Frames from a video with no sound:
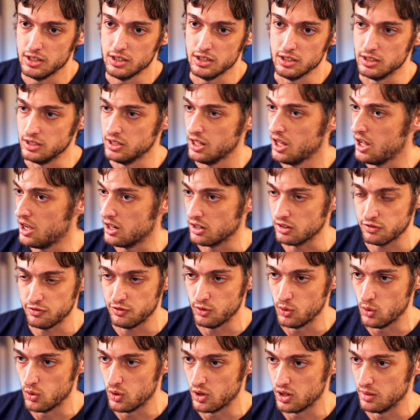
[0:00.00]
long
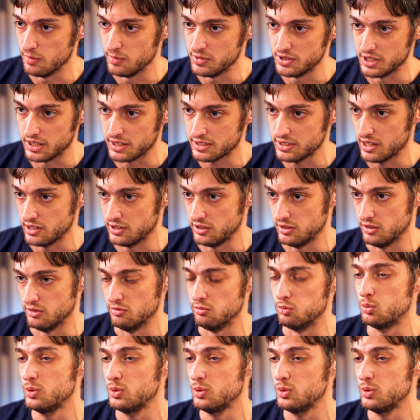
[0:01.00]
form successive